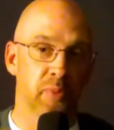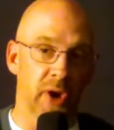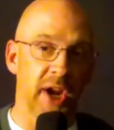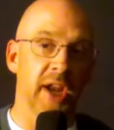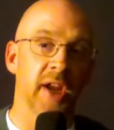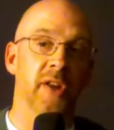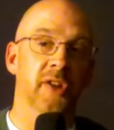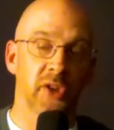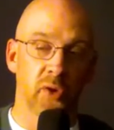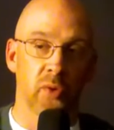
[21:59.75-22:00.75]
bring
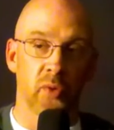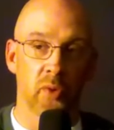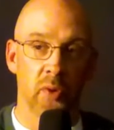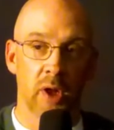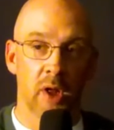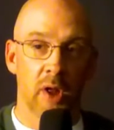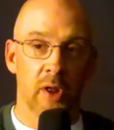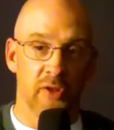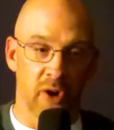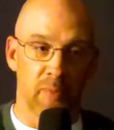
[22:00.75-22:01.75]
to
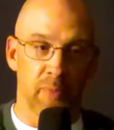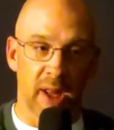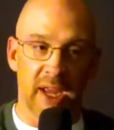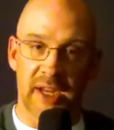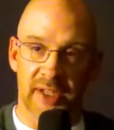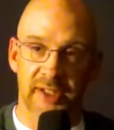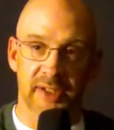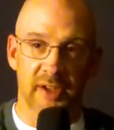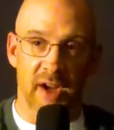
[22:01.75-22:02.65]
their place